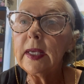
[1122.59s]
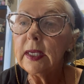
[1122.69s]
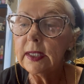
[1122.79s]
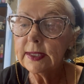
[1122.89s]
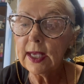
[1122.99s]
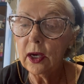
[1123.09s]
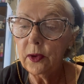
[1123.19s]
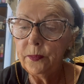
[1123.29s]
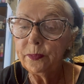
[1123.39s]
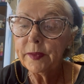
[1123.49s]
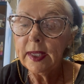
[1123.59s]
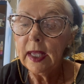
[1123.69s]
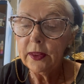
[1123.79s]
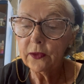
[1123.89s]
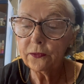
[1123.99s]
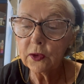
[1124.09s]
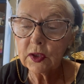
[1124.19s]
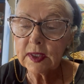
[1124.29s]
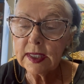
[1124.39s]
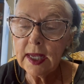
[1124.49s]
So the
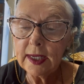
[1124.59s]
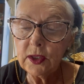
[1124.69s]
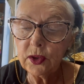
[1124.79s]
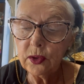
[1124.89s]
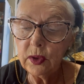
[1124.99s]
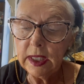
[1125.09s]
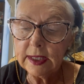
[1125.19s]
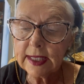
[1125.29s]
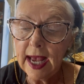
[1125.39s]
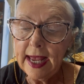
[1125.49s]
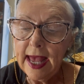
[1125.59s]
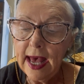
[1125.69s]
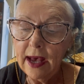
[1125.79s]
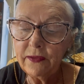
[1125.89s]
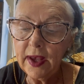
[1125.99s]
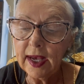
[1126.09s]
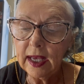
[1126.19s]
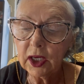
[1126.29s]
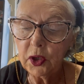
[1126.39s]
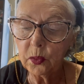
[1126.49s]
first thing I do is I have a
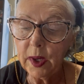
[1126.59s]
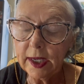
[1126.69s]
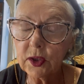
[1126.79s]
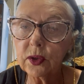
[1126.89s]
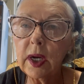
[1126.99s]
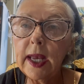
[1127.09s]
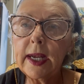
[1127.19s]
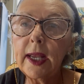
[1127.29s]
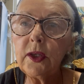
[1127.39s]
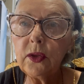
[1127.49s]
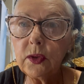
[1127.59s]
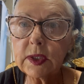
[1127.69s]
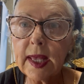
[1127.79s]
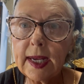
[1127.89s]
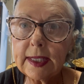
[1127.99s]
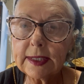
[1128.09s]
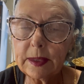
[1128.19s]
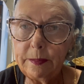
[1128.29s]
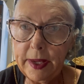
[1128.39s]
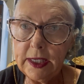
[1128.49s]
corrector, and I use that as a
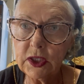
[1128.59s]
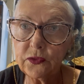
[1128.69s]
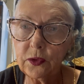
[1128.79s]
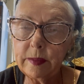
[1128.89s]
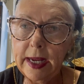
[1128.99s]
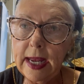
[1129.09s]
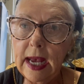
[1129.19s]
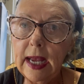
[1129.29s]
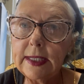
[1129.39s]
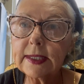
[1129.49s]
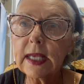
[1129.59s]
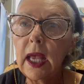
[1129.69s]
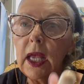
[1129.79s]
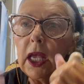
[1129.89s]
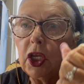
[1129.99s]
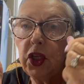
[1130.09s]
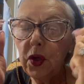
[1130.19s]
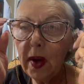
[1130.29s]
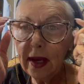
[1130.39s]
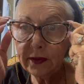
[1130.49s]
base for my eyes.
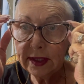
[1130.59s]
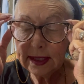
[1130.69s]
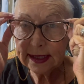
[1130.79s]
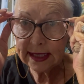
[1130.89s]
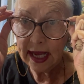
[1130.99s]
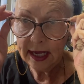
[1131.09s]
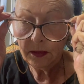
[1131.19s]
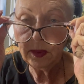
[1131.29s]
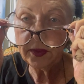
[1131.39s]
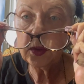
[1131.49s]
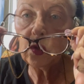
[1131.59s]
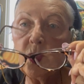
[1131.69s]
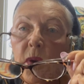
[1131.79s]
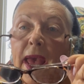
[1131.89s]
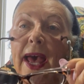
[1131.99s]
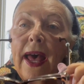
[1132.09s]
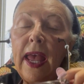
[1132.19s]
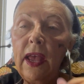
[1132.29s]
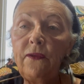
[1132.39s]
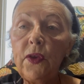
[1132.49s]
You have to decide whether
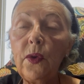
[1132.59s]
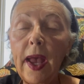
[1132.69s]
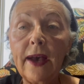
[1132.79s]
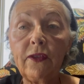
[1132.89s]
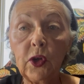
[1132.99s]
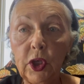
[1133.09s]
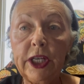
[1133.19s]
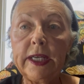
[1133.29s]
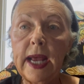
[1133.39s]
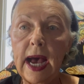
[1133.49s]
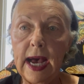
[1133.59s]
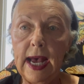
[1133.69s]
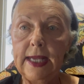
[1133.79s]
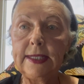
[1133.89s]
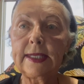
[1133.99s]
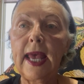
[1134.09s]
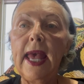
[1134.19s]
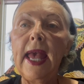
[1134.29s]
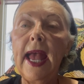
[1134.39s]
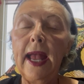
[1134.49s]
if you have hooded eyes.
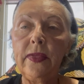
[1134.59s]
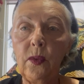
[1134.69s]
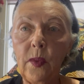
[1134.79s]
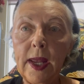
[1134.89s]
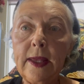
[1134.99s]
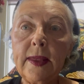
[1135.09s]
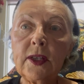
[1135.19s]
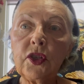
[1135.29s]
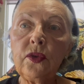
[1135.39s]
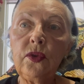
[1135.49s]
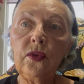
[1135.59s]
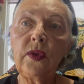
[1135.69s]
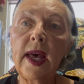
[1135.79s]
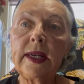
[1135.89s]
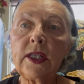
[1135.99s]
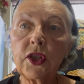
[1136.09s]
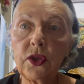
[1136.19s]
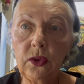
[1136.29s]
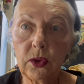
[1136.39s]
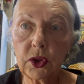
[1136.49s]
And the way that you do that is
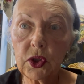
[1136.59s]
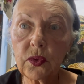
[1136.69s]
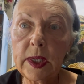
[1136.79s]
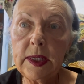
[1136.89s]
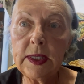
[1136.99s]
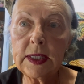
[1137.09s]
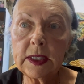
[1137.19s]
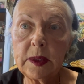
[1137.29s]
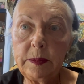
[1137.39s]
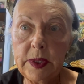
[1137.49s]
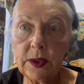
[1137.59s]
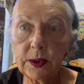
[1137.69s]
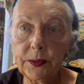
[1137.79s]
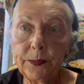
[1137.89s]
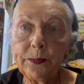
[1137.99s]
you look straight into the mirror.